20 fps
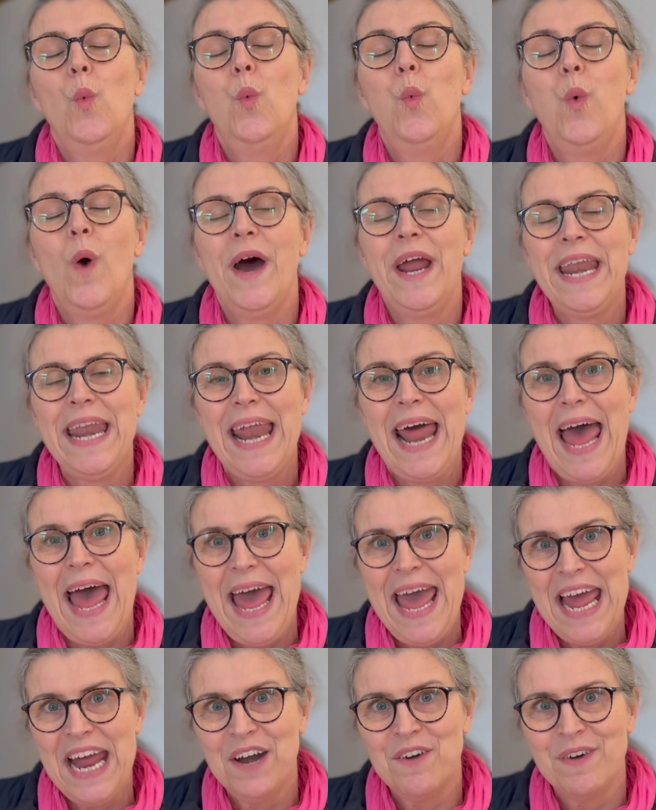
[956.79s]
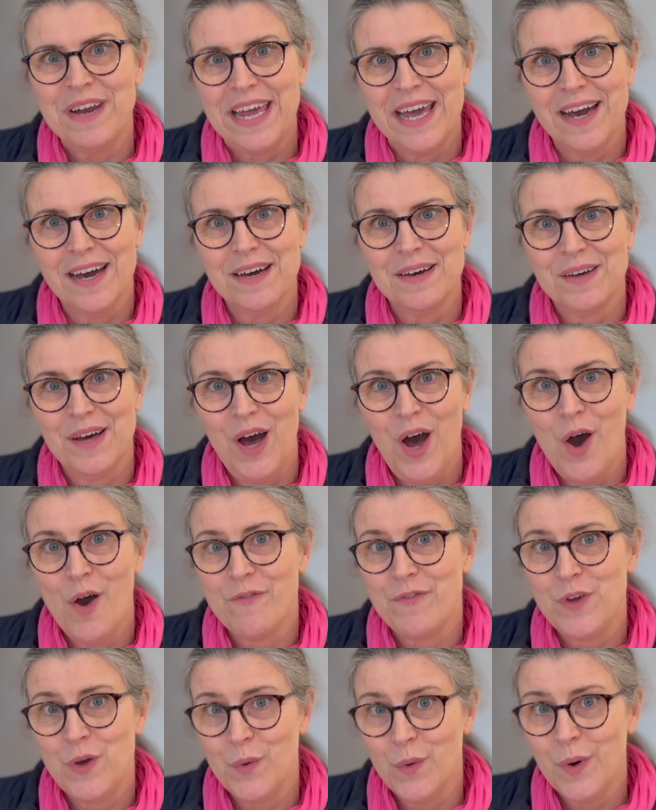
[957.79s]
One area
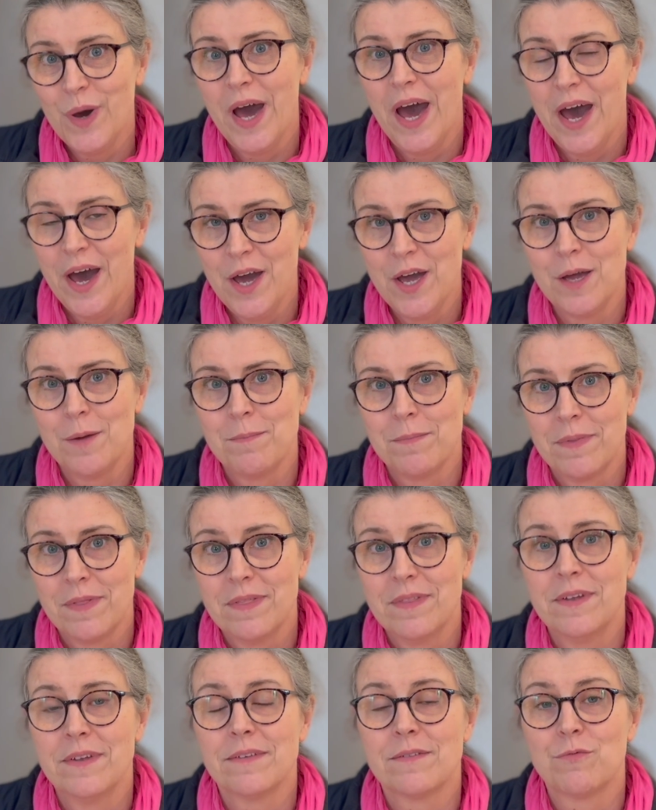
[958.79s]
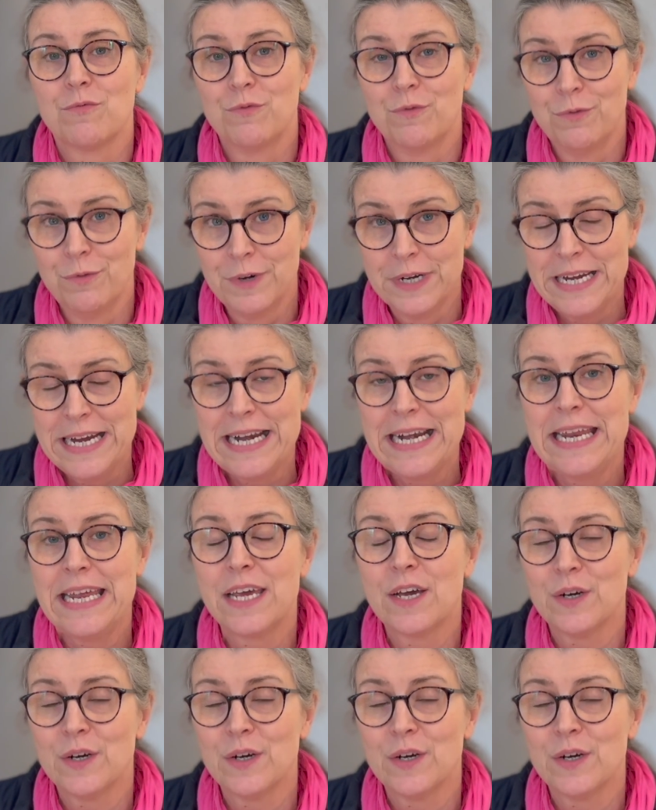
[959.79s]
of your home that's really